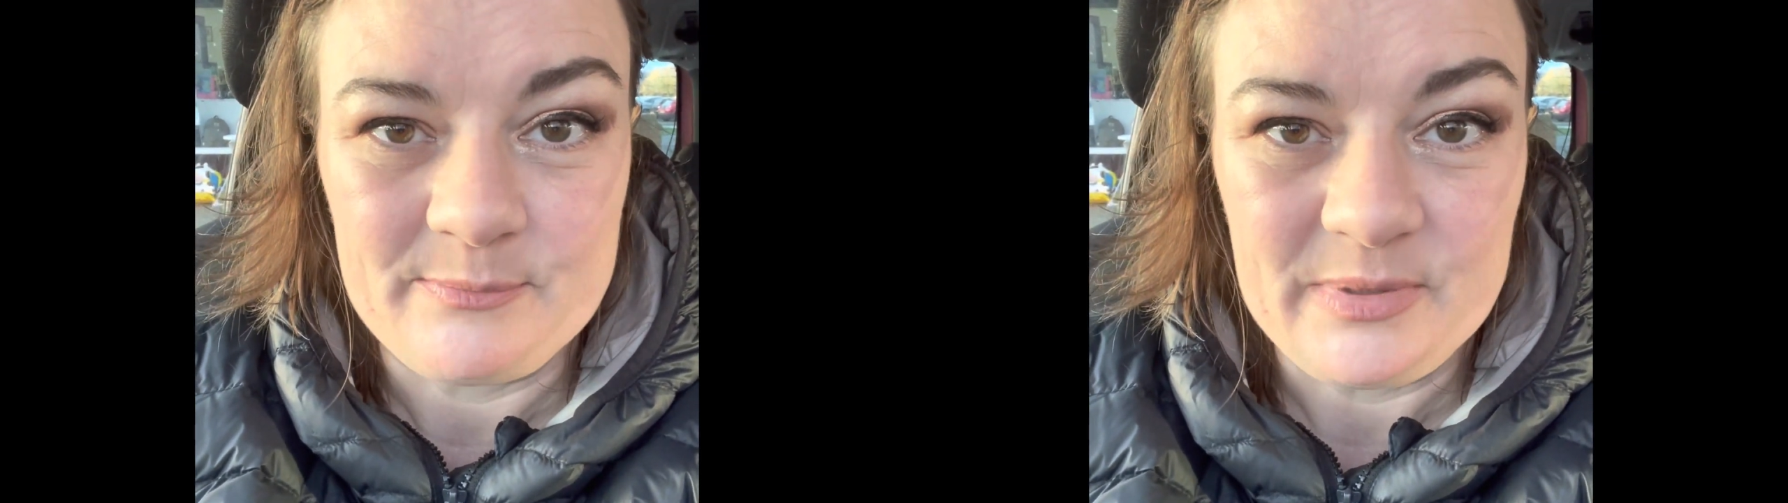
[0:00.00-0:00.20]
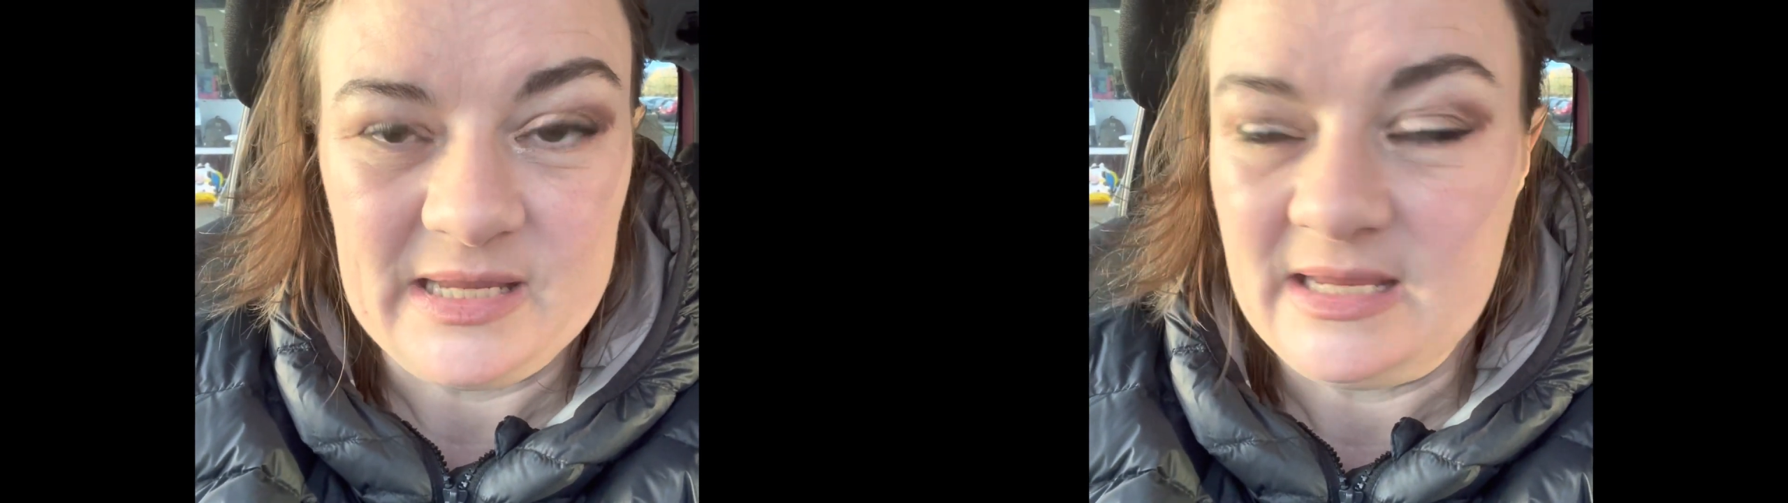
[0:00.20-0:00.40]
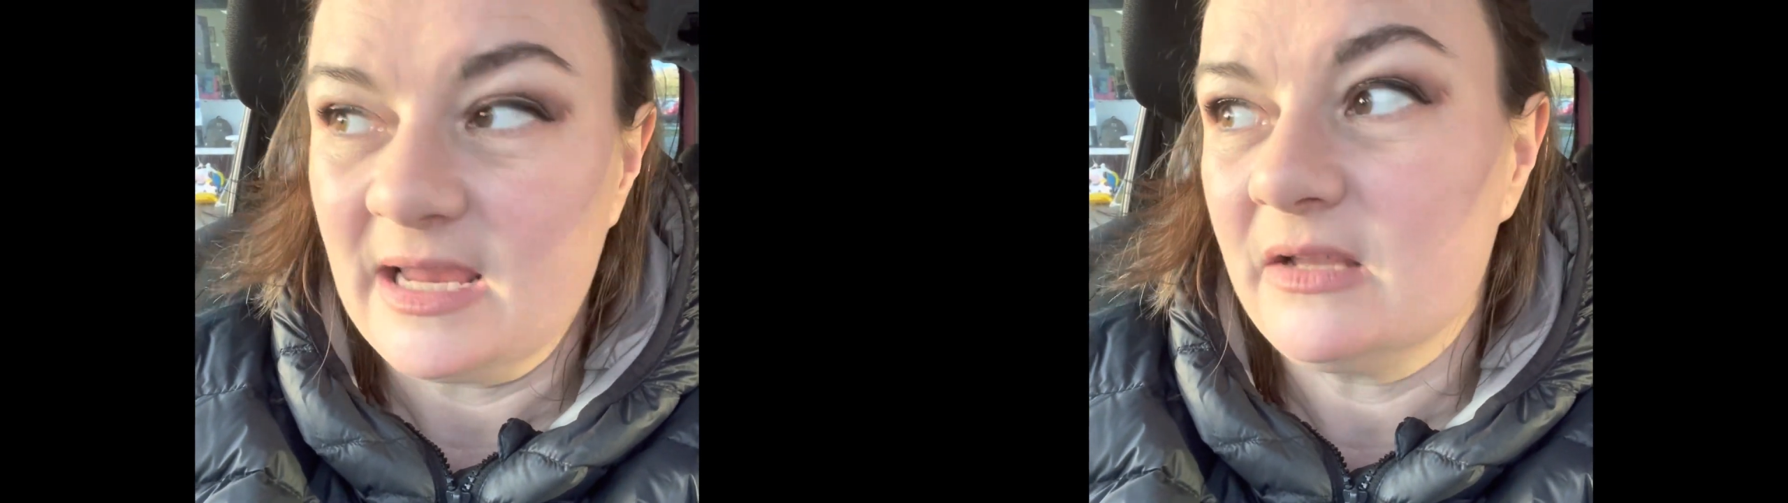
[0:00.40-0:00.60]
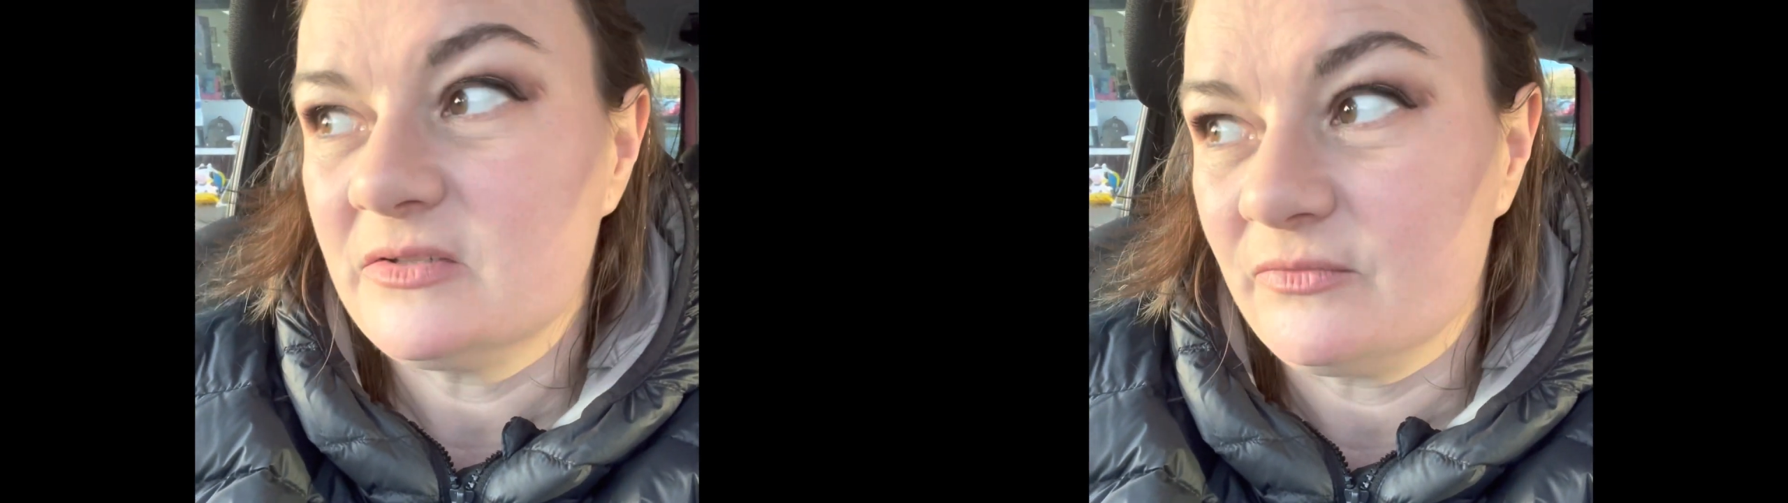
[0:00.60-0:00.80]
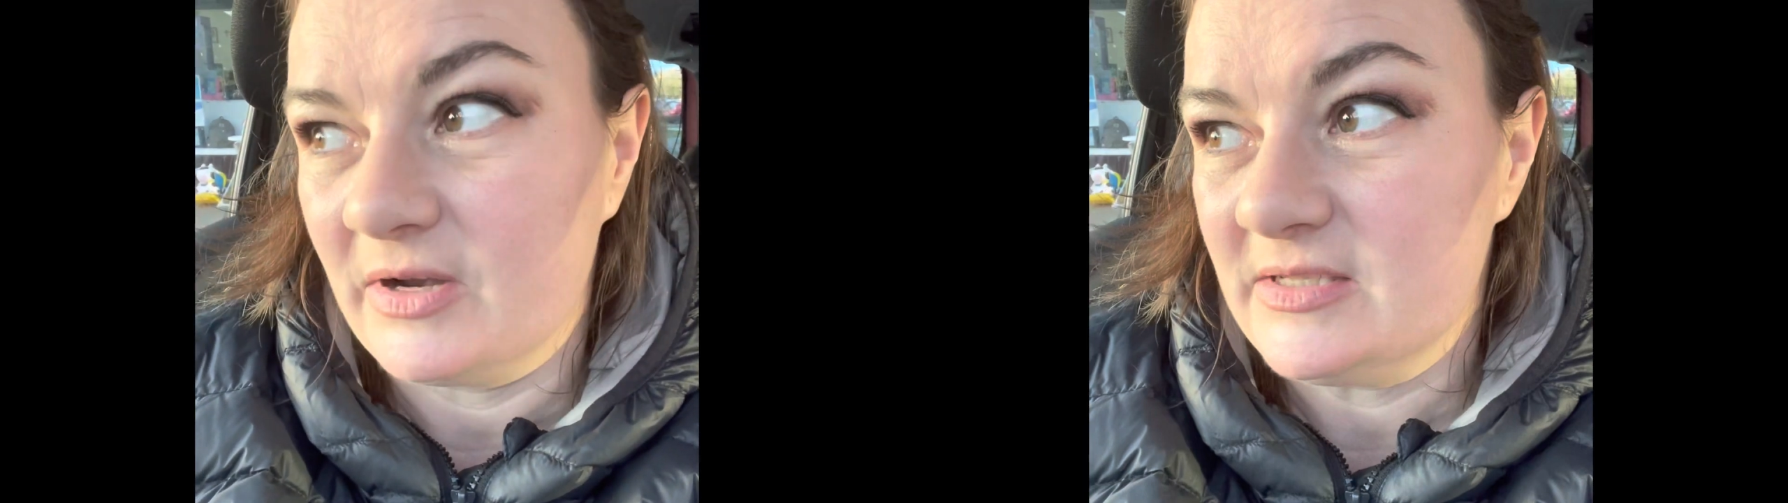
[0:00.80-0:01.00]
MP, how
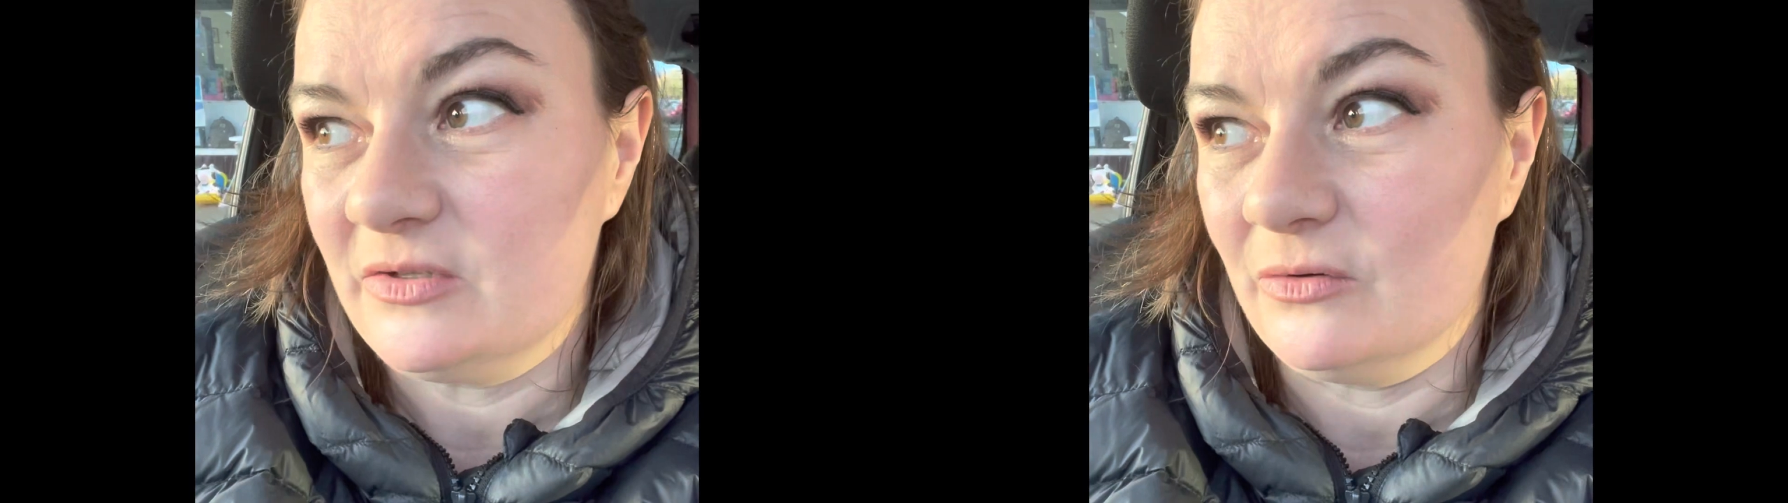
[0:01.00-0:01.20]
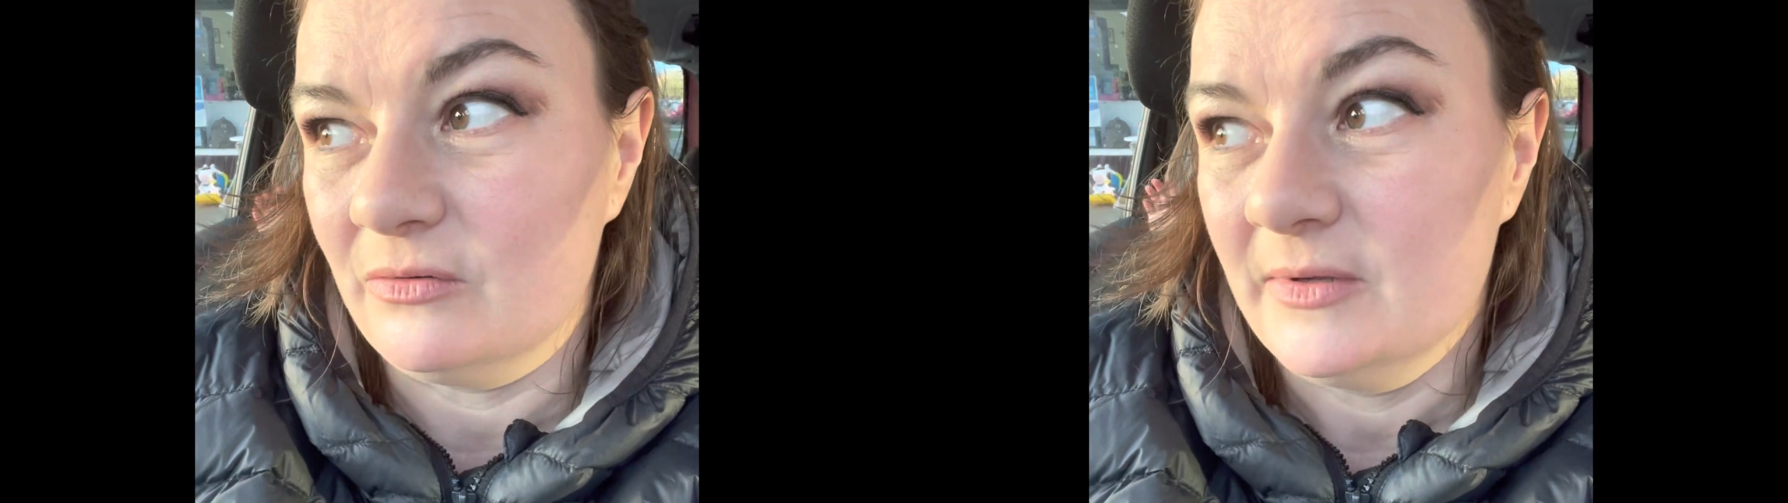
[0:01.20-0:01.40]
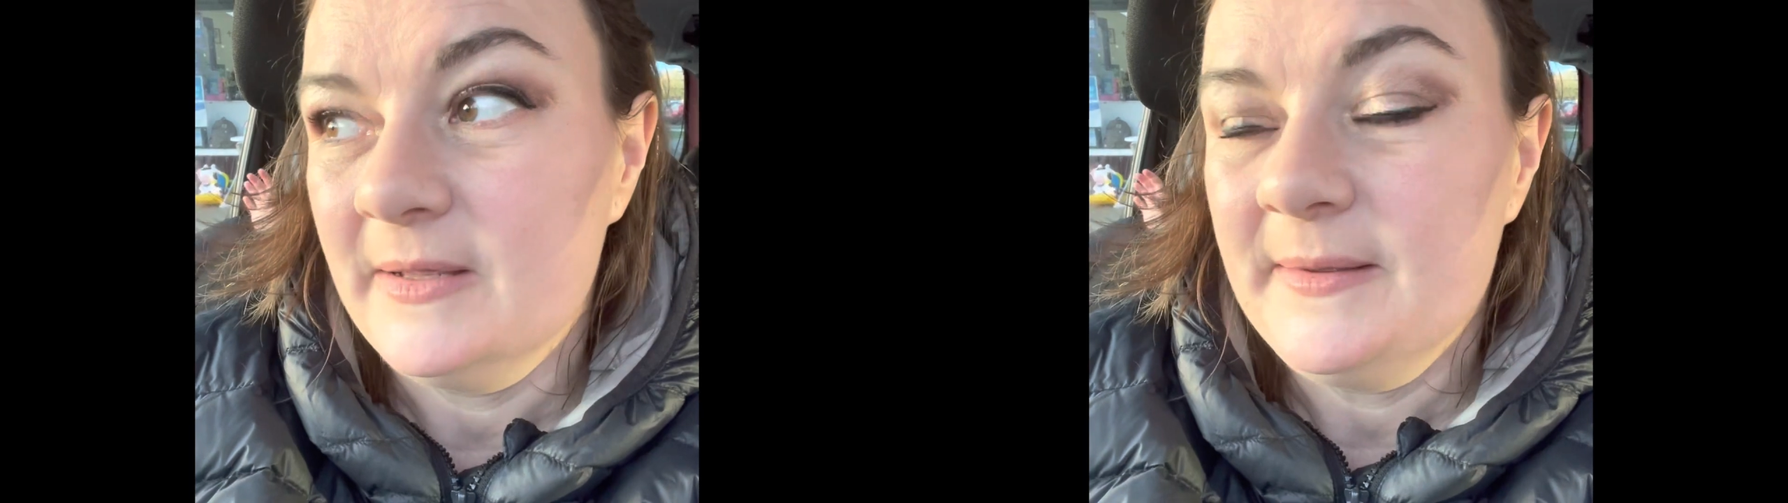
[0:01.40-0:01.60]
to write to your